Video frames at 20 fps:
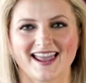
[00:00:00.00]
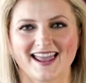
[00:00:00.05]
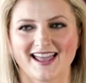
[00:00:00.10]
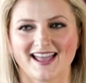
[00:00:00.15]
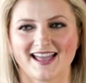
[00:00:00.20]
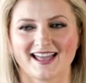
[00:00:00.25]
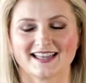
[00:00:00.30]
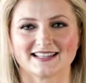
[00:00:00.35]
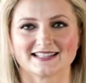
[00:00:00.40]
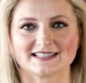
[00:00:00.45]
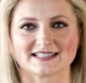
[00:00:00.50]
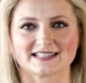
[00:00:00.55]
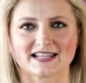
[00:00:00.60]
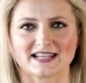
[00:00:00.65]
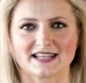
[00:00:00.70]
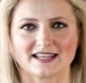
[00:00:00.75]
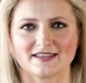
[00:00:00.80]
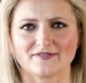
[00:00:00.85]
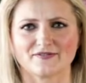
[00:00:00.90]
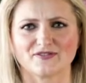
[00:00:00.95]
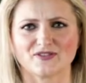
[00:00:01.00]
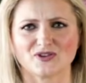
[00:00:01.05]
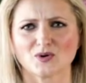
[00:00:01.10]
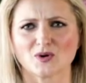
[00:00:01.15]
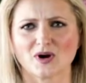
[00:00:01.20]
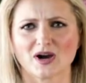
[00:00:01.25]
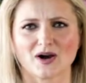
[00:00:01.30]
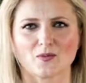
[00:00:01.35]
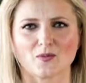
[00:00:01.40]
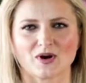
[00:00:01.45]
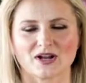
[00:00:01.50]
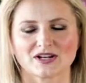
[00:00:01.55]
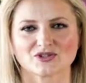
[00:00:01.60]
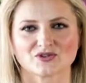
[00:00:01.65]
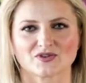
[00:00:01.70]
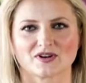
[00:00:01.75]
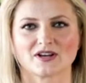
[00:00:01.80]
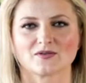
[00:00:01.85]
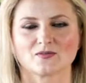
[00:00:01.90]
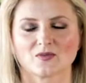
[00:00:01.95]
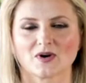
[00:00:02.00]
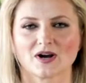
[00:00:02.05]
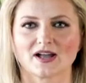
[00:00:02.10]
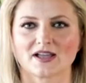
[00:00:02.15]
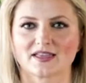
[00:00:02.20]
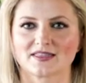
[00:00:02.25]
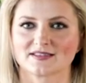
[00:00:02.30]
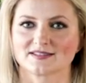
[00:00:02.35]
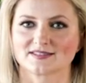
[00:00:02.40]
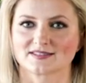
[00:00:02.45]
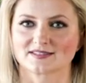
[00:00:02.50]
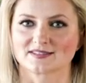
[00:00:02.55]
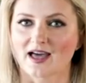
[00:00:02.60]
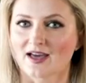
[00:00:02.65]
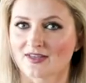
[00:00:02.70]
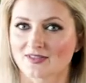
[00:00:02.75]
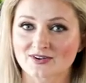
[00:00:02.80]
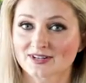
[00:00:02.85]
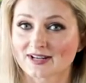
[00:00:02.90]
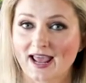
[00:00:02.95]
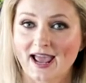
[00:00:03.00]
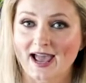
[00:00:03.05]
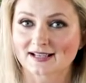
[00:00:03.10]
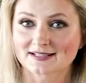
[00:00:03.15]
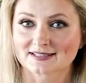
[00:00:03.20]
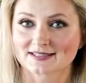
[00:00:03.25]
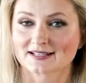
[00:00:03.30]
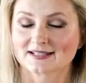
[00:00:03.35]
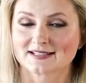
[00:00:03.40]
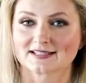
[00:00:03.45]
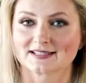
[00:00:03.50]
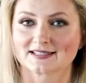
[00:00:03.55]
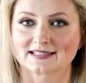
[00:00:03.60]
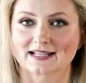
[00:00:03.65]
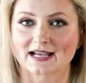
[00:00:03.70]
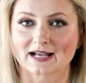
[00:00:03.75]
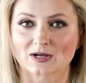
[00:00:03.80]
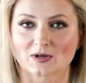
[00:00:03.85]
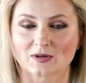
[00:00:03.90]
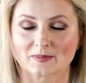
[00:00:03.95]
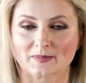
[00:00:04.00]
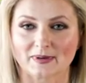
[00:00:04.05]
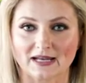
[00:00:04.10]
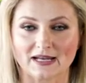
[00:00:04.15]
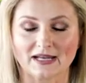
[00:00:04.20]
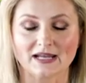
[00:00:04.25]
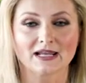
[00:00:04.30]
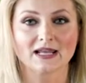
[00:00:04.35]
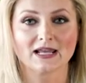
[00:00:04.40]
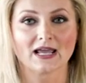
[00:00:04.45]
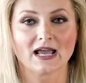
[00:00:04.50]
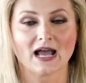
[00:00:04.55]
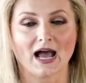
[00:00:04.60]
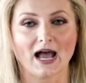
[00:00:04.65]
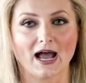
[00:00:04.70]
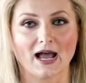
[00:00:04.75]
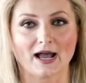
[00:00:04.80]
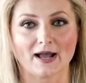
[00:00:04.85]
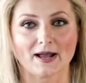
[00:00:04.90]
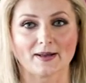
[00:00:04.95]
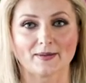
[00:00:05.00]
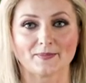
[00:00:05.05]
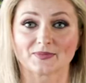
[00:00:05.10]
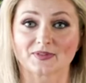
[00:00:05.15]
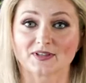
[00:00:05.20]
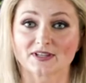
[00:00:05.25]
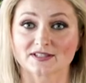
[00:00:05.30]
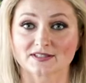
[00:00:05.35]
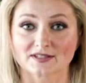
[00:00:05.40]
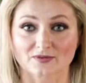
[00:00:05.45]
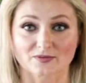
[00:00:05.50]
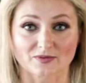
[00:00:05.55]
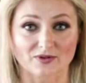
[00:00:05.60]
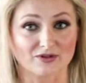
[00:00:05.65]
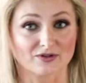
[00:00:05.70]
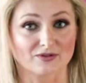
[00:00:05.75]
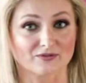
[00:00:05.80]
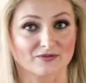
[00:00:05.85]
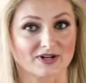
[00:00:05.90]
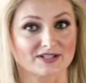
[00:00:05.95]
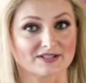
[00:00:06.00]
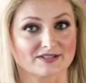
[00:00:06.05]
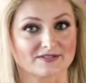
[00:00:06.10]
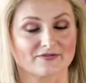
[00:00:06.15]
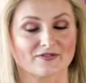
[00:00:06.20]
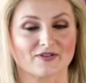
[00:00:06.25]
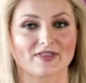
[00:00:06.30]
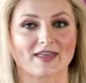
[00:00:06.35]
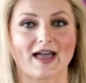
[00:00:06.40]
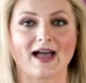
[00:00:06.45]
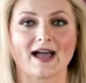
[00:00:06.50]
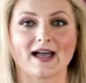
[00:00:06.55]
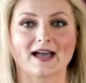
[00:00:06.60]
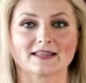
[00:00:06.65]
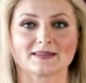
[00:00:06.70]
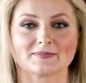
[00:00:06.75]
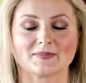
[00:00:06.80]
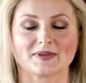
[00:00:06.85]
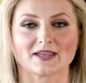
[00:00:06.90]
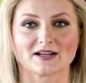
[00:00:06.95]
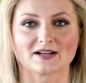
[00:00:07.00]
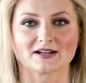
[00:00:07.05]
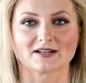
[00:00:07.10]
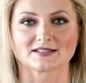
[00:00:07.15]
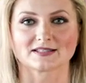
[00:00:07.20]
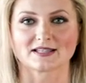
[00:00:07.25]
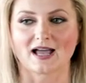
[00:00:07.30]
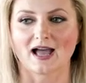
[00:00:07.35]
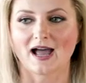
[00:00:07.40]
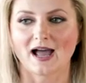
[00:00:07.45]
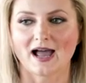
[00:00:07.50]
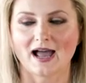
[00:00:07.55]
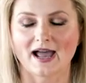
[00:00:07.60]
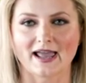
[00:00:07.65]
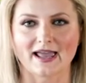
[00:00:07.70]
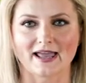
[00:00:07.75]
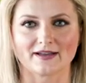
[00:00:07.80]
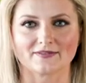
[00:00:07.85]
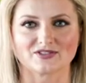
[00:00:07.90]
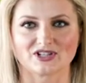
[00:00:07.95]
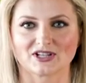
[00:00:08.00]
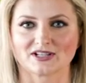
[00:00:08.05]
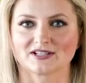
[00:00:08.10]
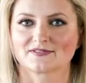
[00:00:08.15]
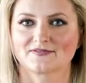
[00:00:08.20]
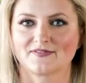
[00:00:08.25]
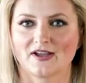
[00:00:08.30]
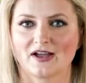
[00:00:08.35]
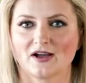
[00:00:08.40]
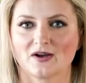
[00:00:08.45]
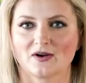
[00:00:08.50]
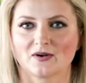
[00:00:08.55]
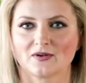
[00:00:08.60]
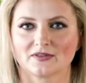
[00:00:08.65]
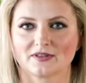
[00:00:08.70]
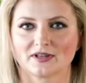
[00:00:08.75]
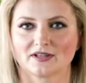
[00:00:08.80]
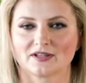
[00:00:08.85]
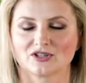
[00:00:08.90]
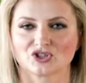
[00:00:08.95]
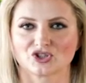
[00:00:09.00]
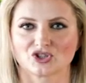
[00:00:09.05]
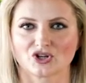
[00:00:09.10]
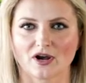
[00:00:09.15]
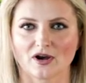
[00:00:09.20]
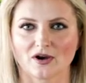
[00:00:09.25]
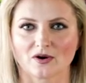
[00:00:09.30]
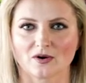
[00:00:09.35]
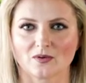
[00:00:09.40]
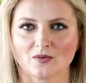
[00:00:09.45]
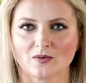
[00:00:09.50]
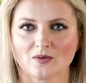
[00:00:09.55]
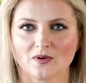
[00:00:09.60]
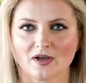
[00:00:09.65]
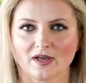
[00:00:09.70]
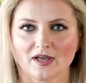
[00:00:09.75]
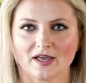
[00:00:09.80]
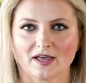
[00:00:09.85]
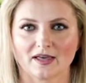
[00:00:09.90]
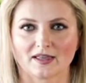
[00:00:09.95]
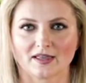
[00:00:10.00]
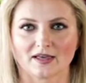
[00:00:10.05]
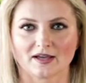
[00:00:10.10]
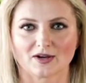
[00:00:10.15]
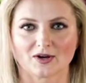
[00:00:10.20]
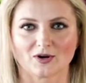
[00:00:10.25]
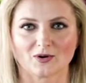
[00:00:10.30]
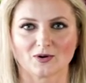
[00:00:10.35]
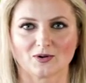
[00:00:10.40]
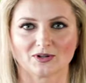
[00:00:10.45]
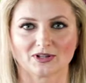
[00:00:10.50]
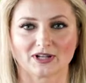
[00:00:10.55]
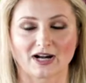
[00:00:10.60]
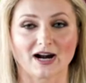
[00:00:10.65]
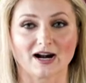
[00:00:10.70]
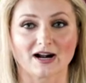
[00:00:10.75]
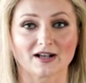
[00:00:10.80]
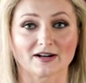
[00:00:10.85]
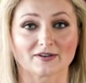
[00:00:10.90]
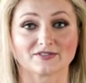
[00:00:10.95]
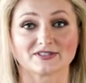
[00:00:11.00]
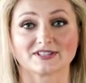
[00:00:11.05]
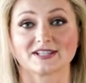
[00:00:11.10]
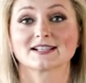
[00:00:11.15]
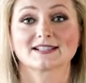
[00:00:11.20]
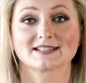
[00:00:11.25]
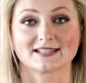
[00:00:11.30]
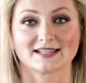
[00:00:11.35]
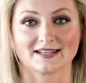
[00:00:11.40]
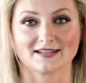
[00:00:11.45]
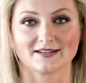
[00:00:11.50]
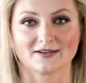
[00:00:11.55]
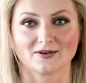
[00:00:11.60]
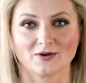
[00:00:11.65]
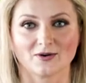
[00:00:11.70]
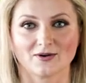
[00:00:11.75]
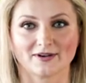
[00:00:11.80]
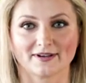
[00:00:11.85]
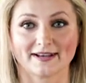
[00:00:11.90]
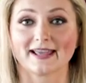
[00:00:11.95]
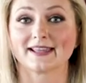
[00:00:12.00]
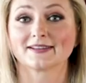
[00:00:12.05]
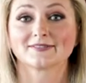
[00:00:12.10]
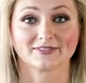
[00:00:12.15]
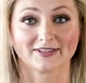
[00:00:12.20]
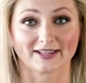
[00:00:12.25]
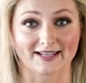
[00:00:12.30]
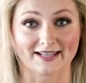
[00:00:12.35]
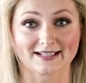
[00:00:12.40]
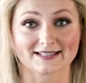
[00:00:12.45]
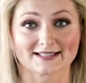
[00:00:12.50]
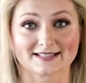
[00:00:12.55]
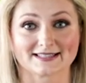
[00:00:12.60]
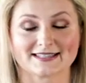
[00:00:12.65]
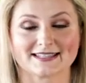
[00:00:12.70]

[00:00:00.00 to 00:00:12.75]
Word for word: and if you are wondering why the southern accent is stuck on me, um, there's a good reason for that because I have just found a show called Hart of Dixie on Netflix